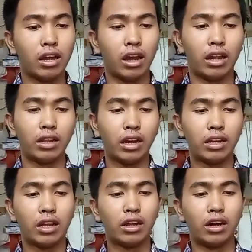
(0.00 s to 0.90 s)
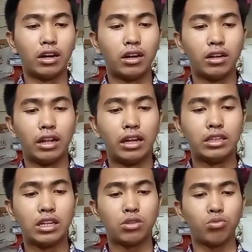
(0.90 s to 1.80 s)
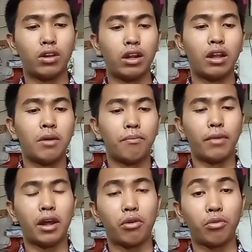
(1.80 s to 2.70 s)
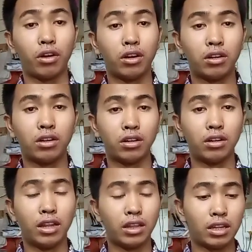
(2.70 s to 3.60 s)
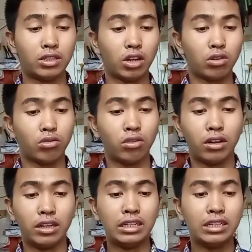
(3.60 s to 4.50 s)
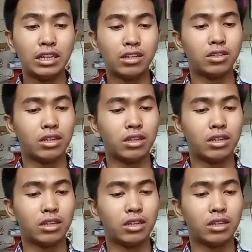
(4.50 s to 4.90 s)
And then it is will make the teacher easier